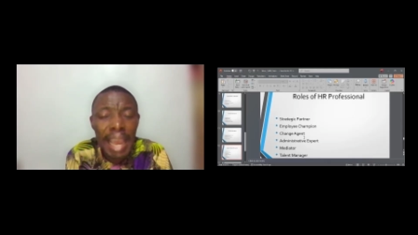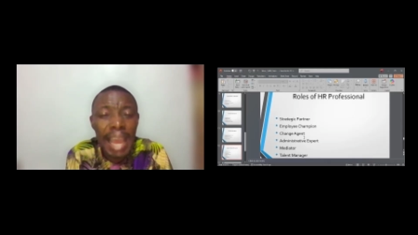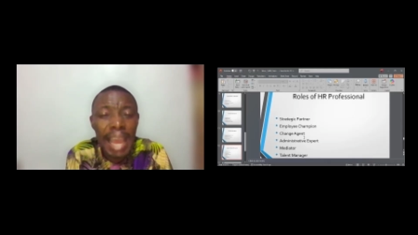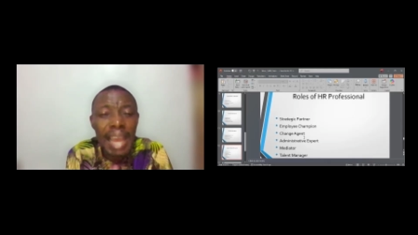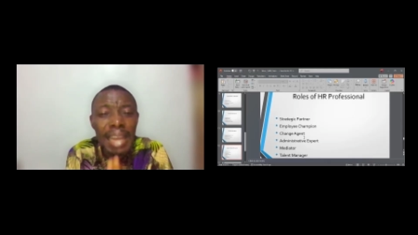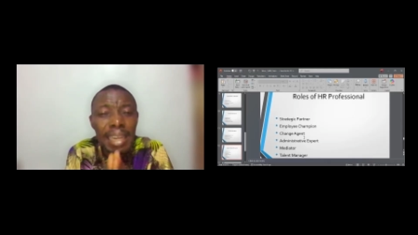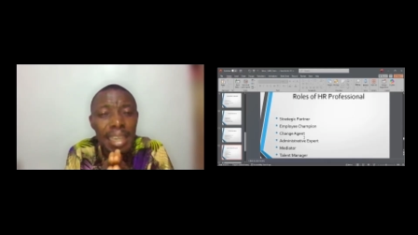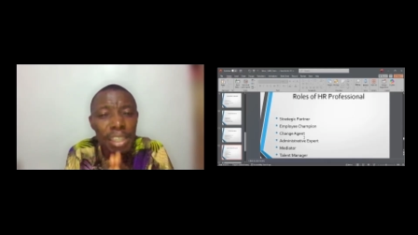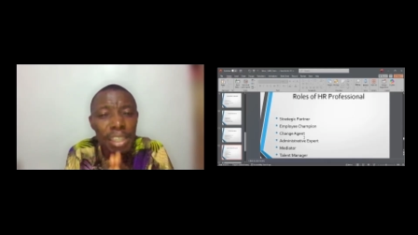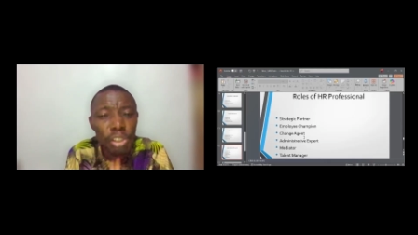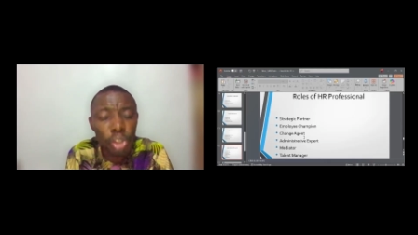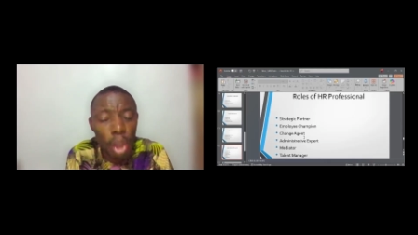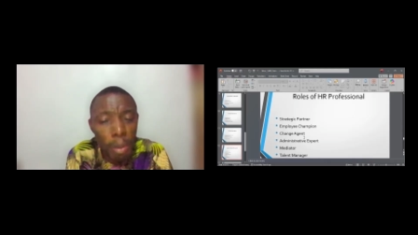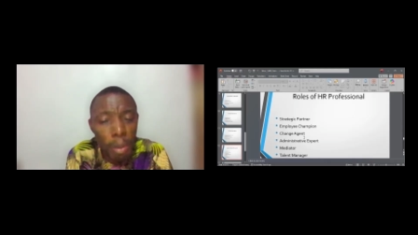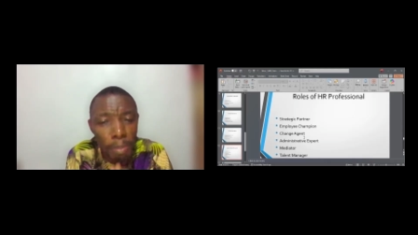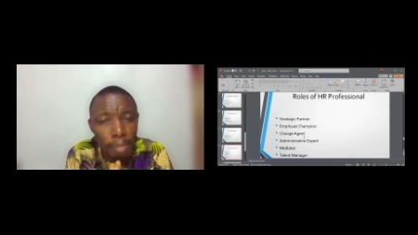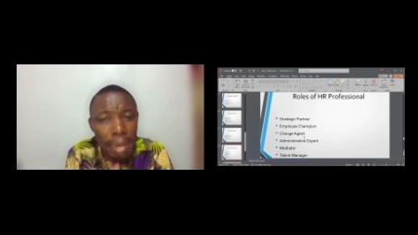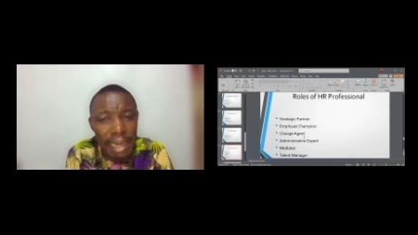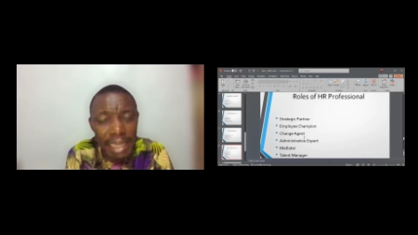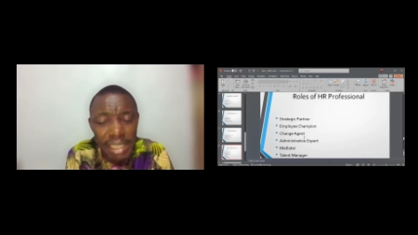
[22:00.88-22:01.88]
any
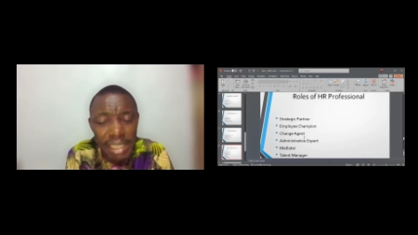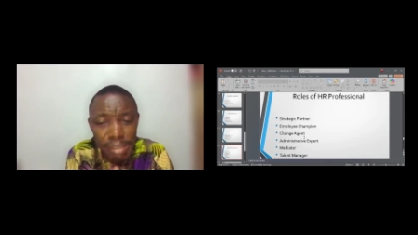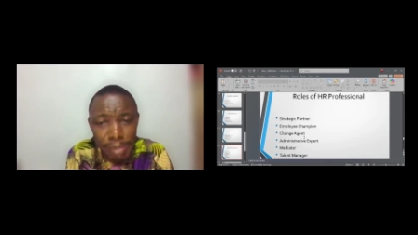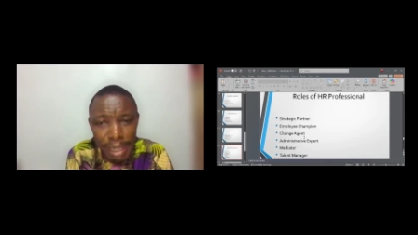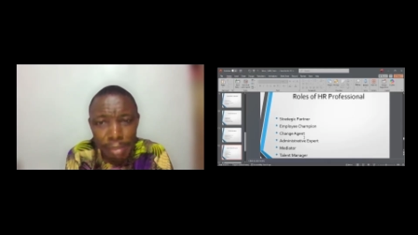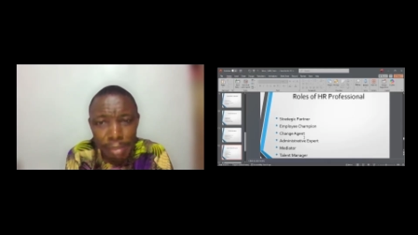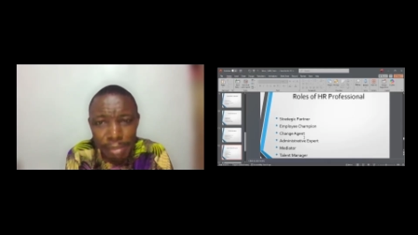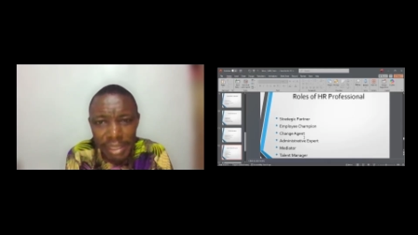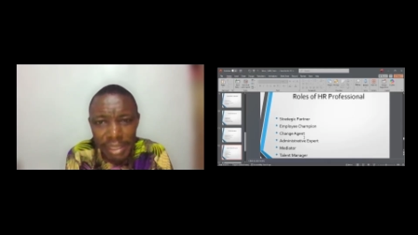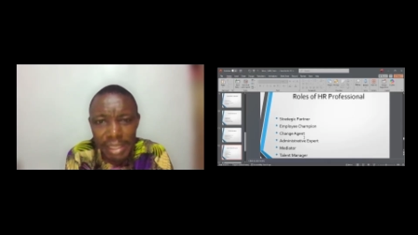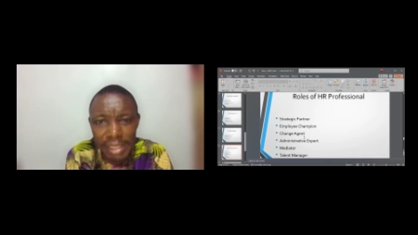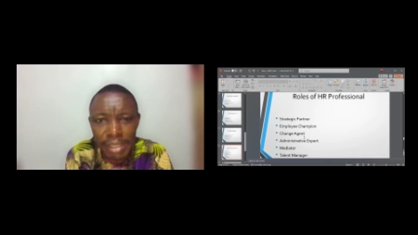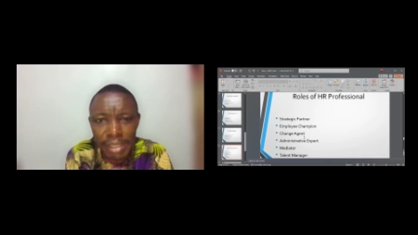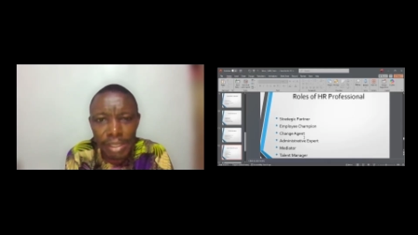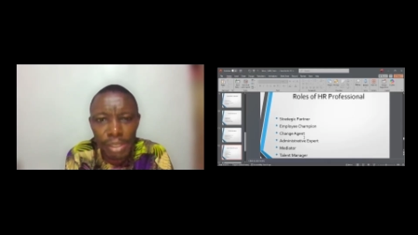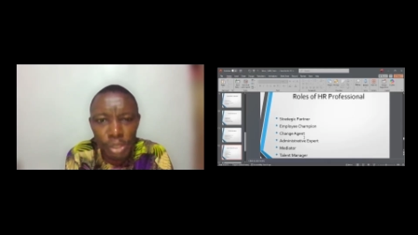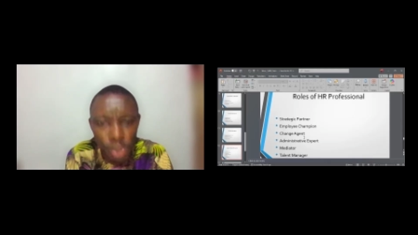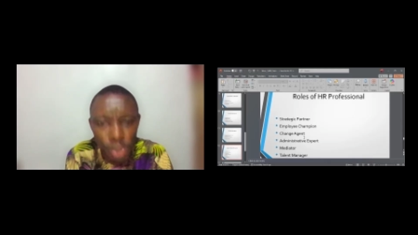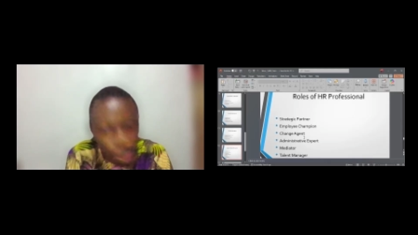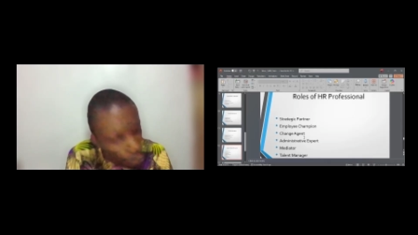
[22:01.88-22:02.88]
top management
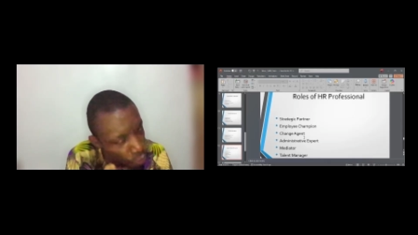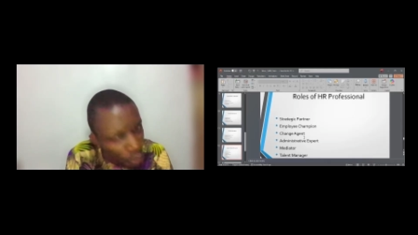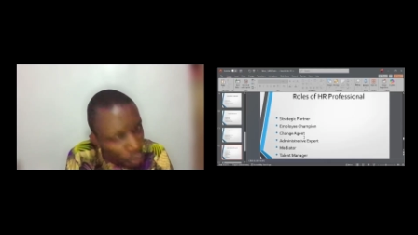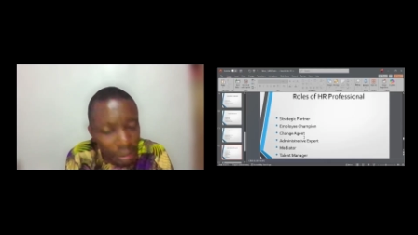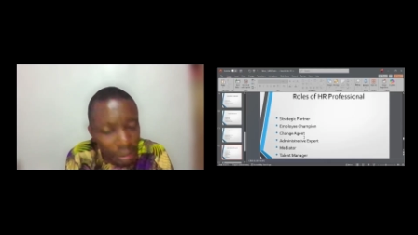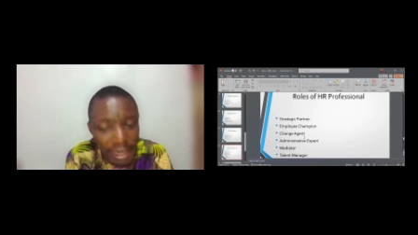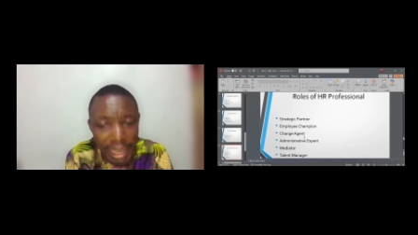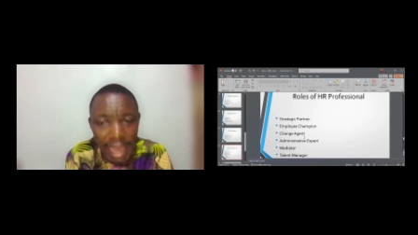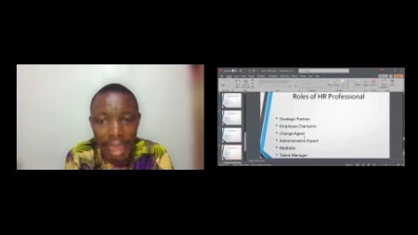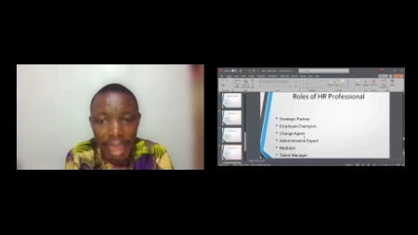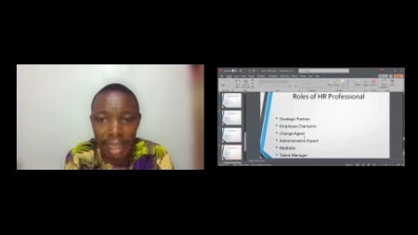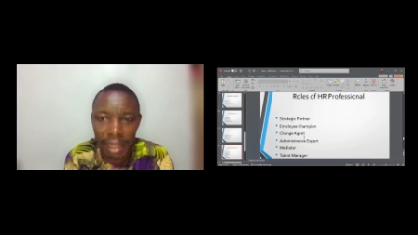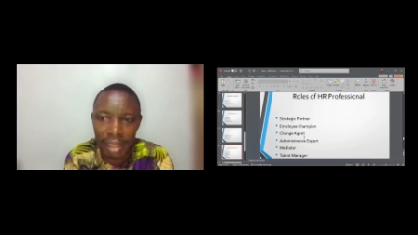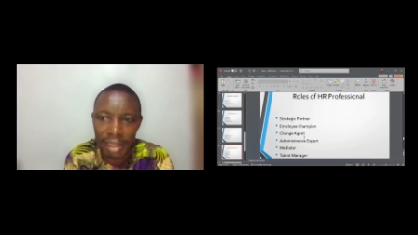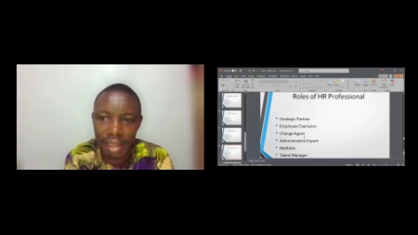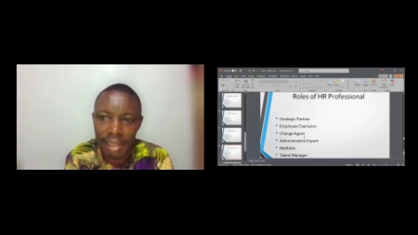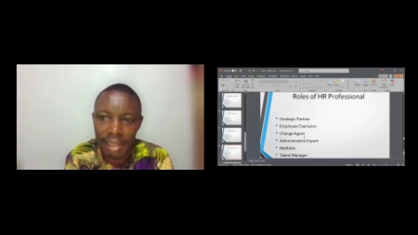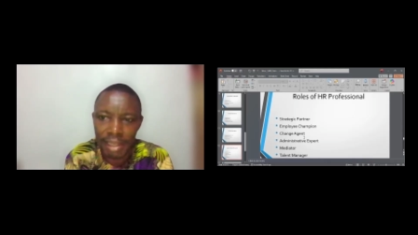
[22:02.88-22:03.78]
meeting, you will be there.